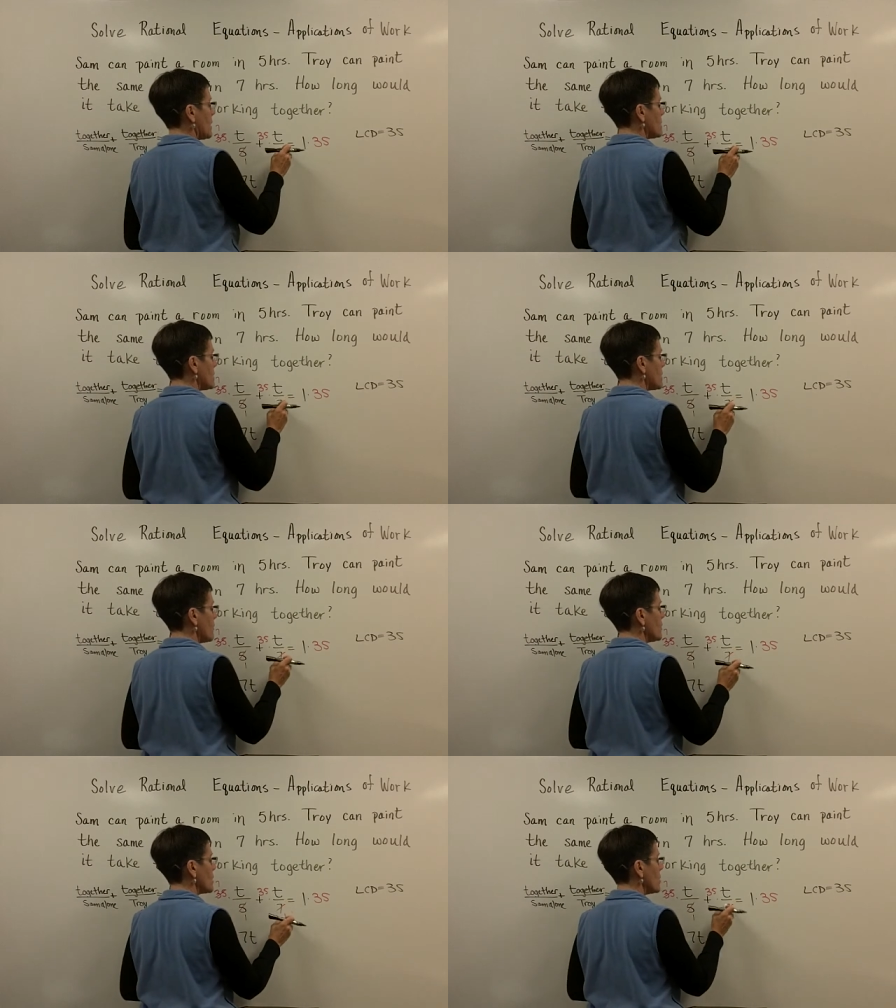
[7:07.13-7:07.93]
and
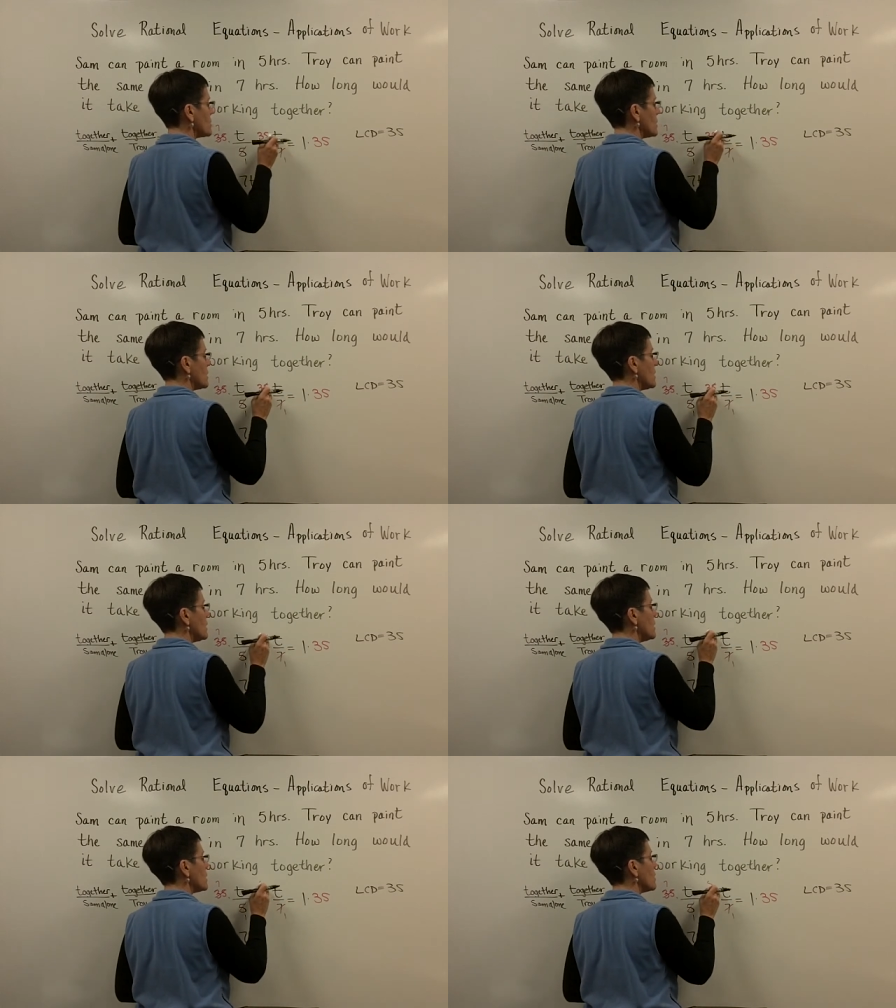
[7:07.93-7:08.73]
7 goes into
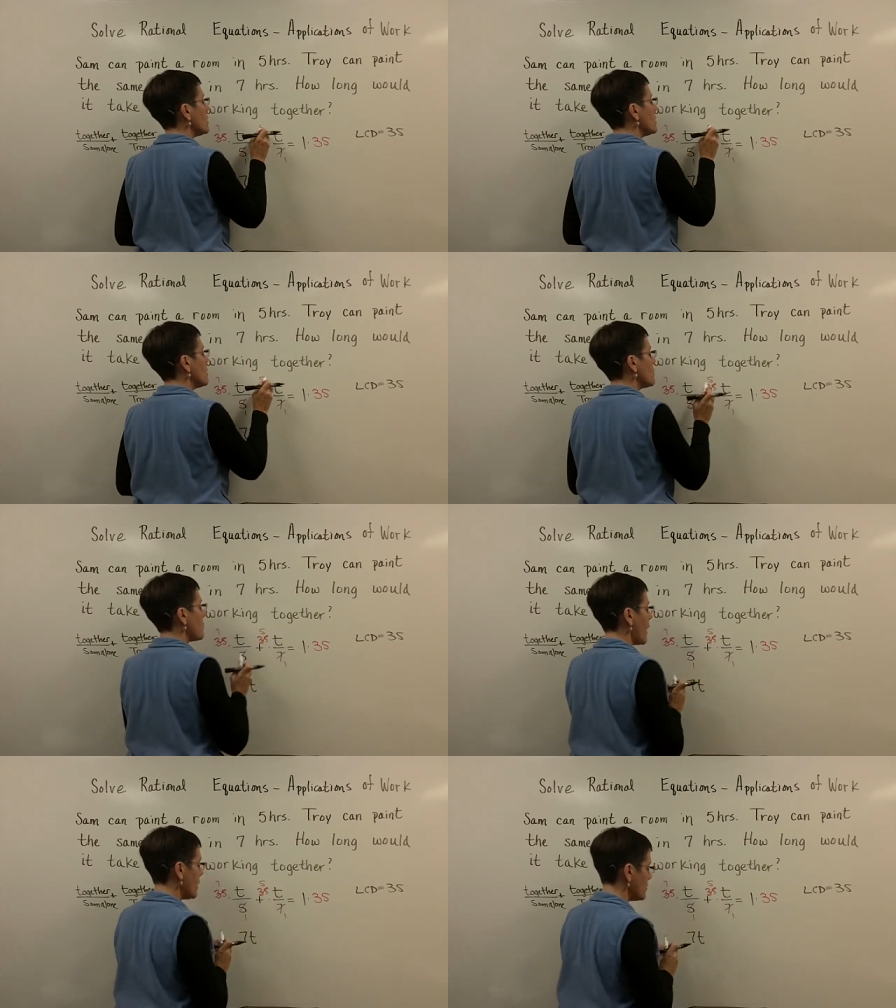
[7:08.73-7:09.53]
here
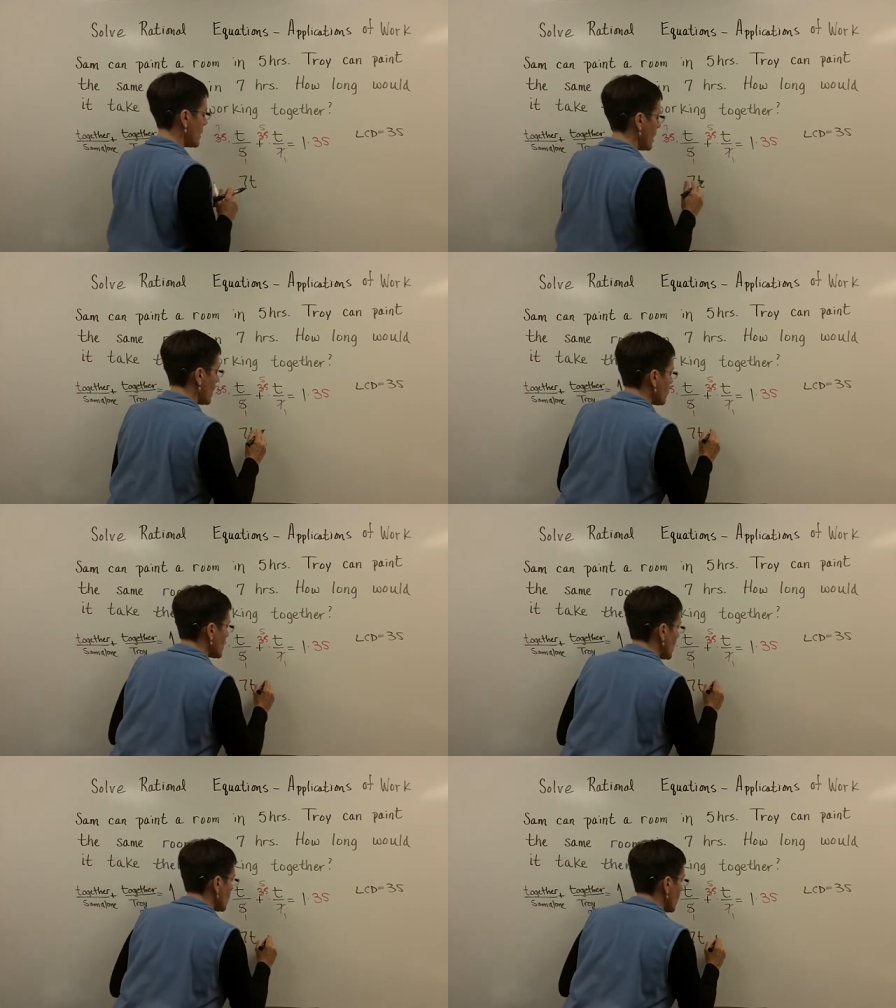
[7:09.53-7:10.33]
5
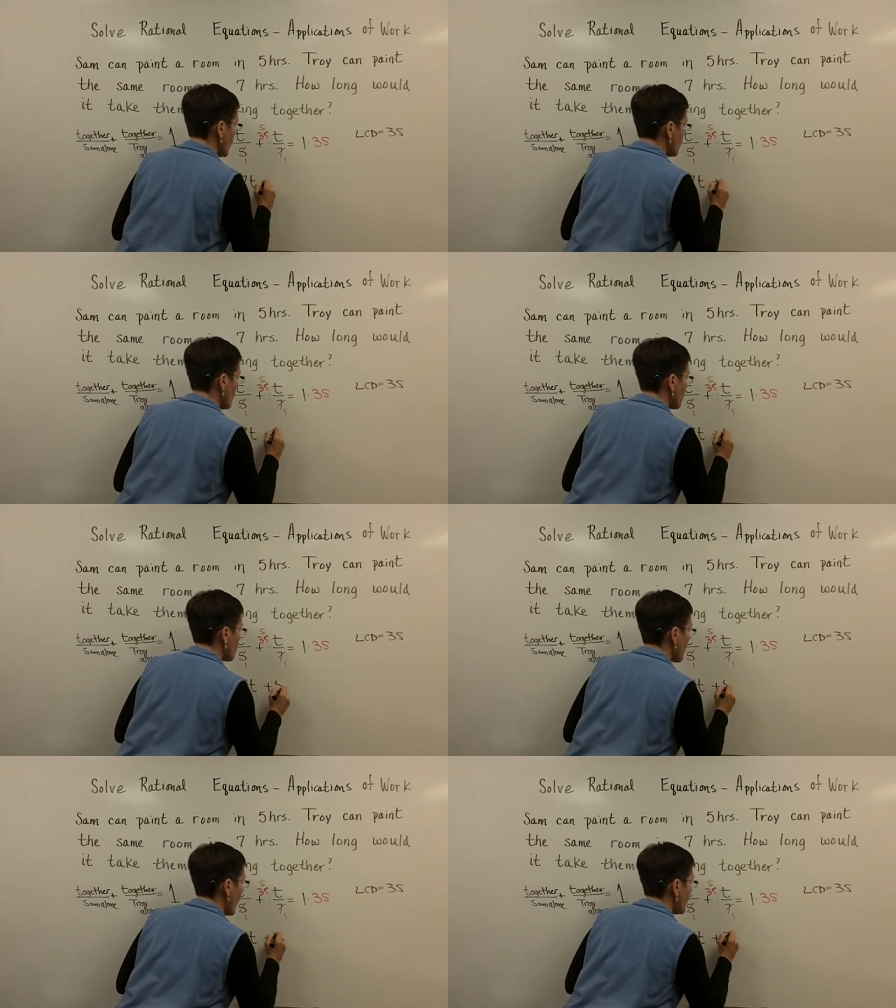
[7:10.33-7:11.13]
times, and you have
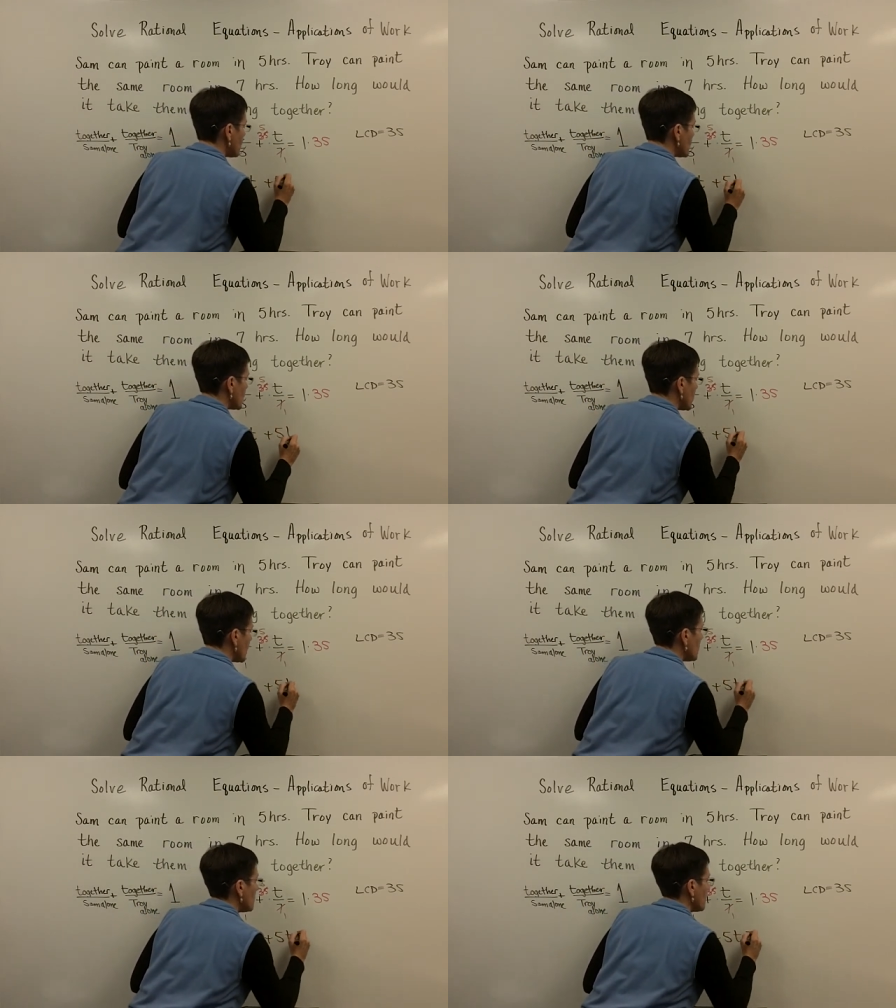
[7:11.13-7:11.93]

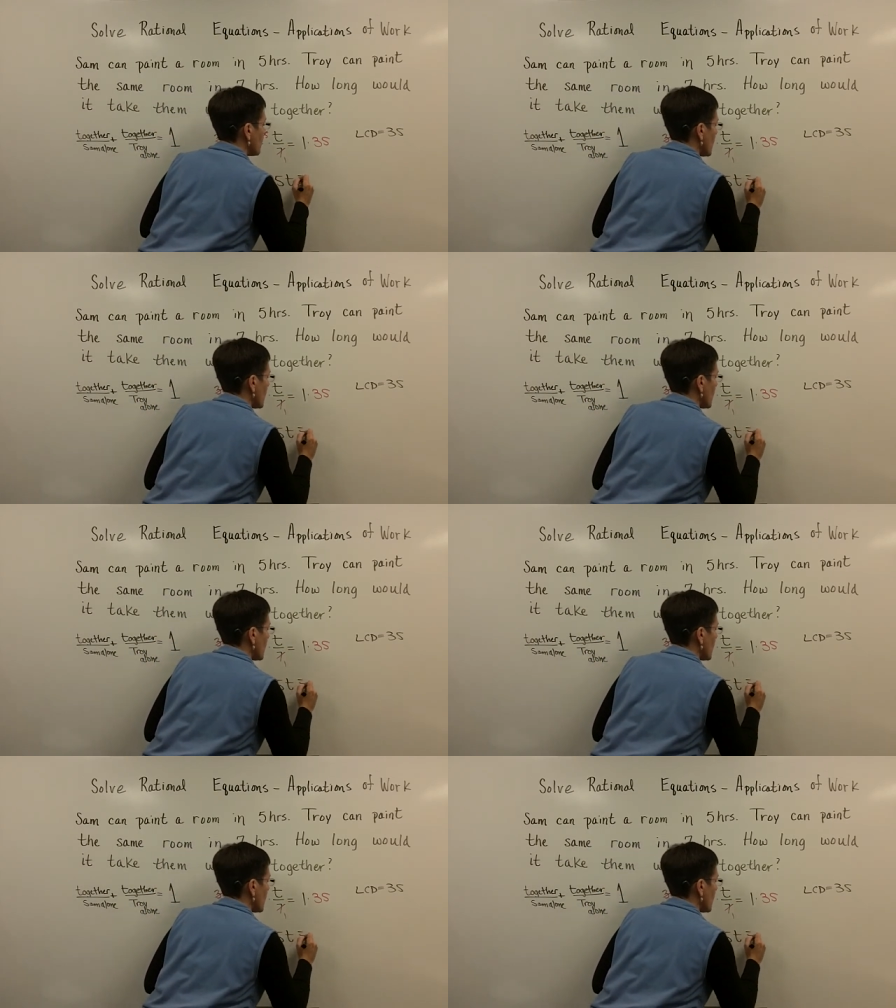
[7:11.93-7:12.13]
5t,